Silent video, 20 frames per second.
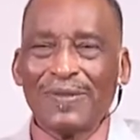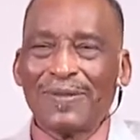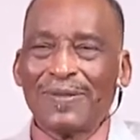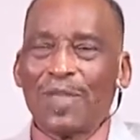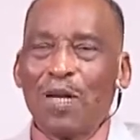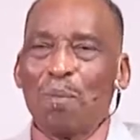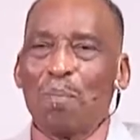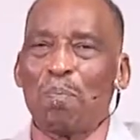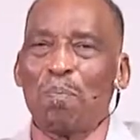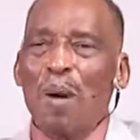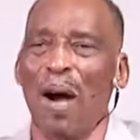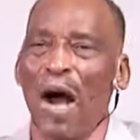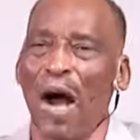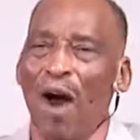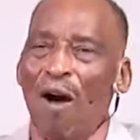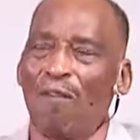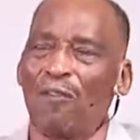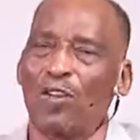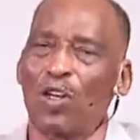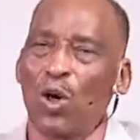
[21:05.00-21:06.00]
The
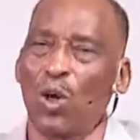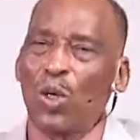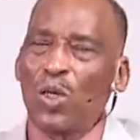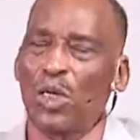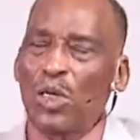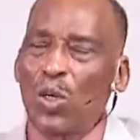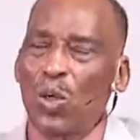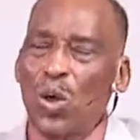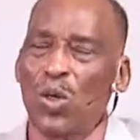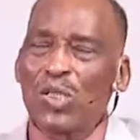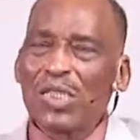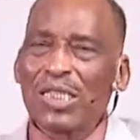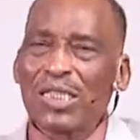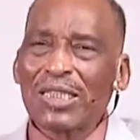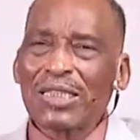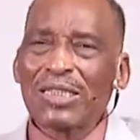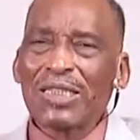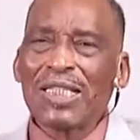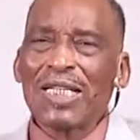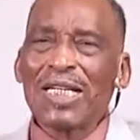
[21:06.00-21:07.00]
power of the Holy
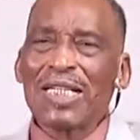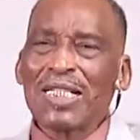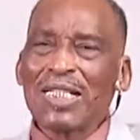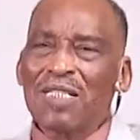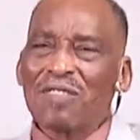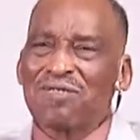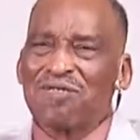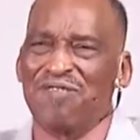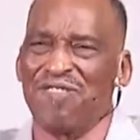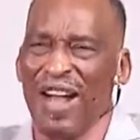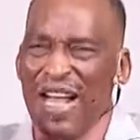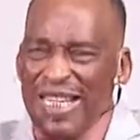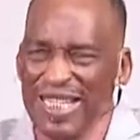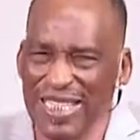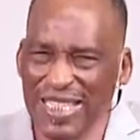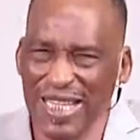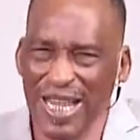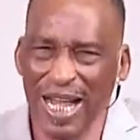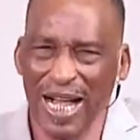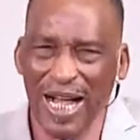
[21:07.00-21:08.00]
Ghost is
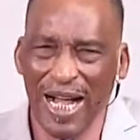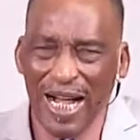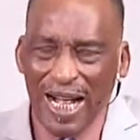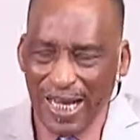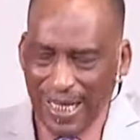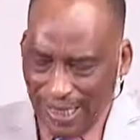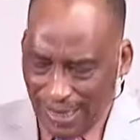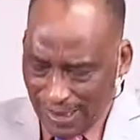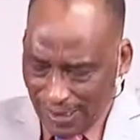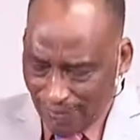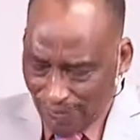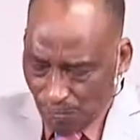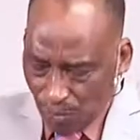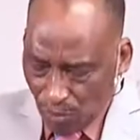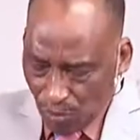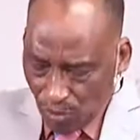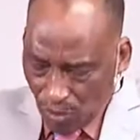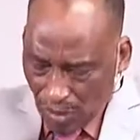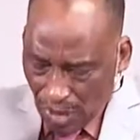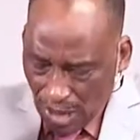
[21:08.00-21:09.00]
faster and
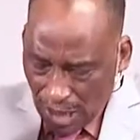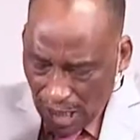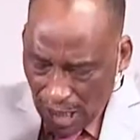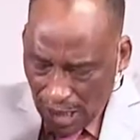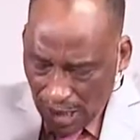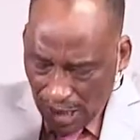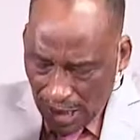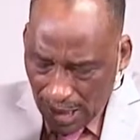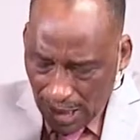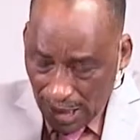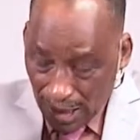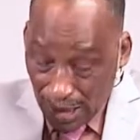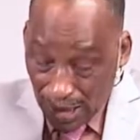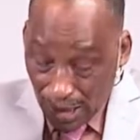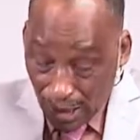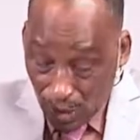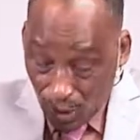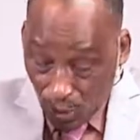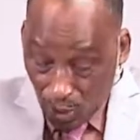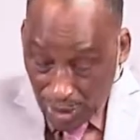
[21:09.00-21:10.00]

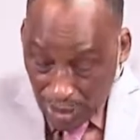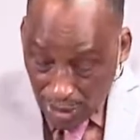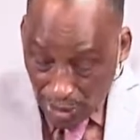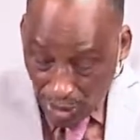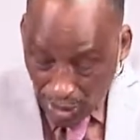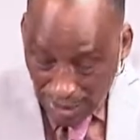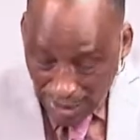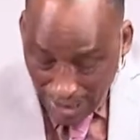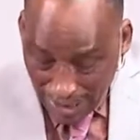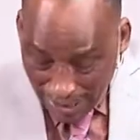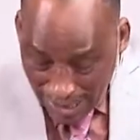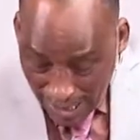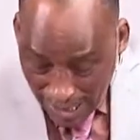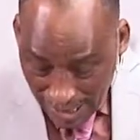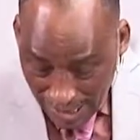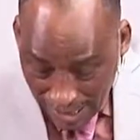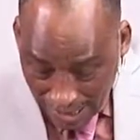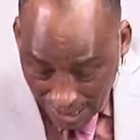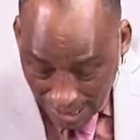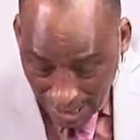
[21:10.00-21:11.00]
quicker than
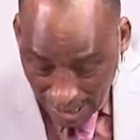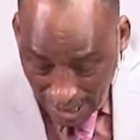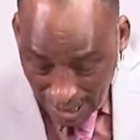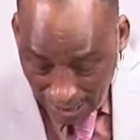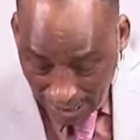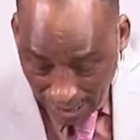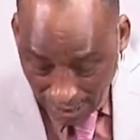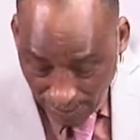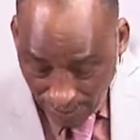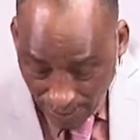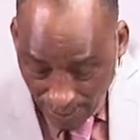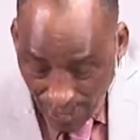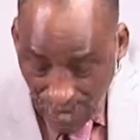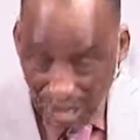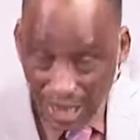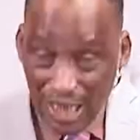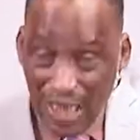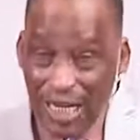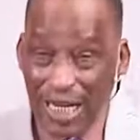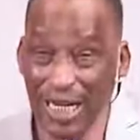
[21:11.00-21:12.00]
anything else.
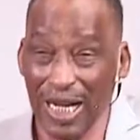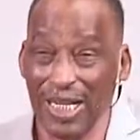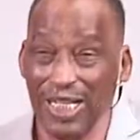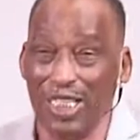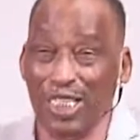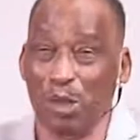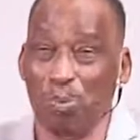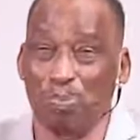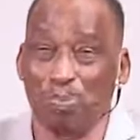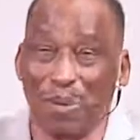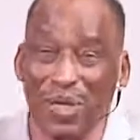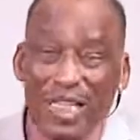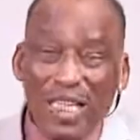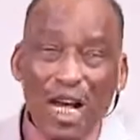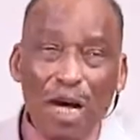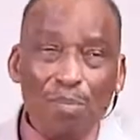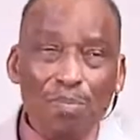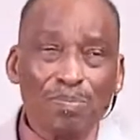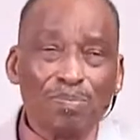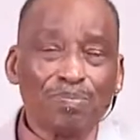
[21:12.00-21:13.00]
It can
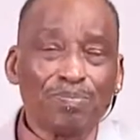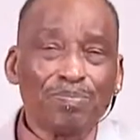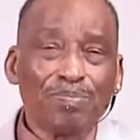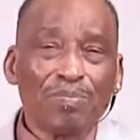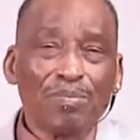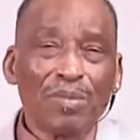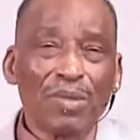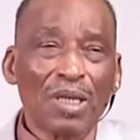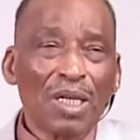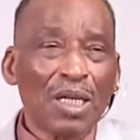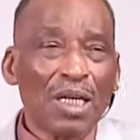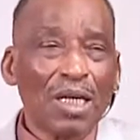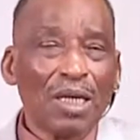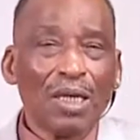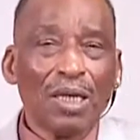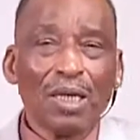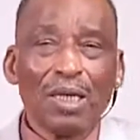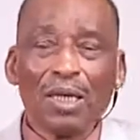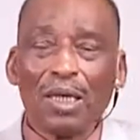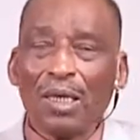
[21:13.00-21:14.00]
speed up
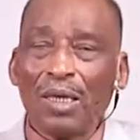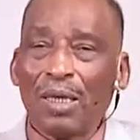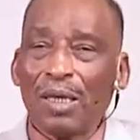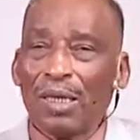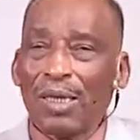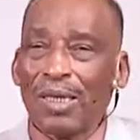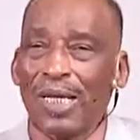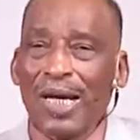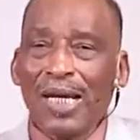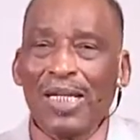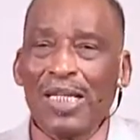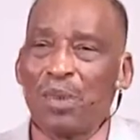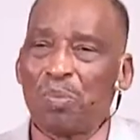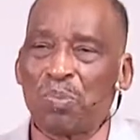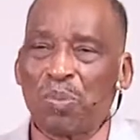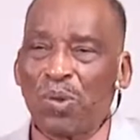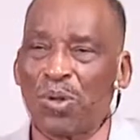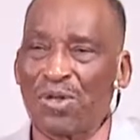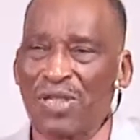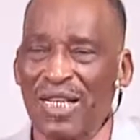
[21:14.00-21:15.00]
any
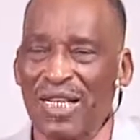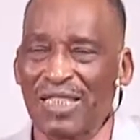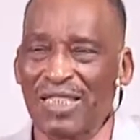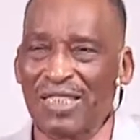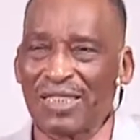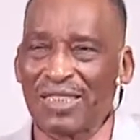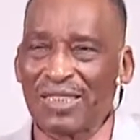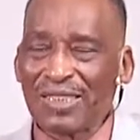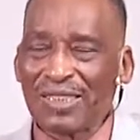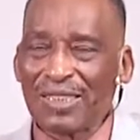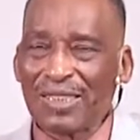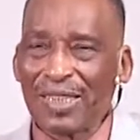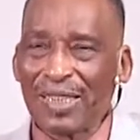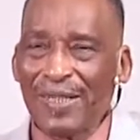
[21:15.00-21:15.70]
process.